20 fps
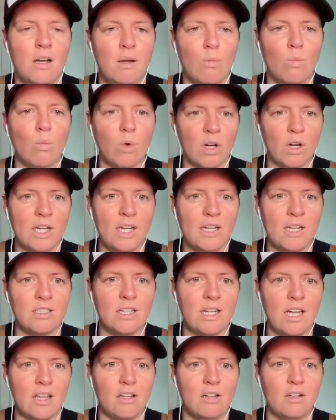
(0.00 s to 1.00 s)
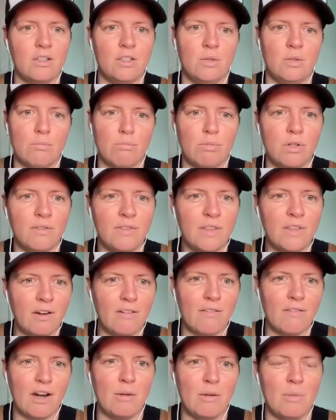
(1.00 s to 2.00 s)
working together to improve their
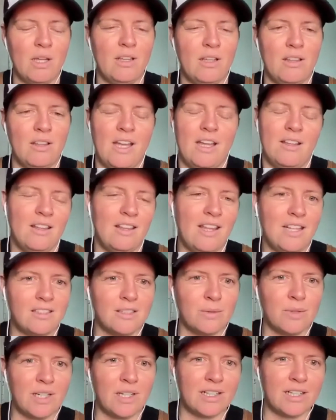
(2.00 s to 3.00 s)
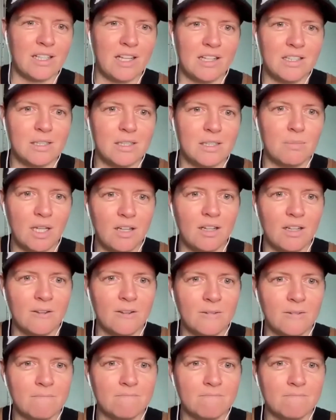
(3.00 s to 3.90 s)
environment, that's what excites me.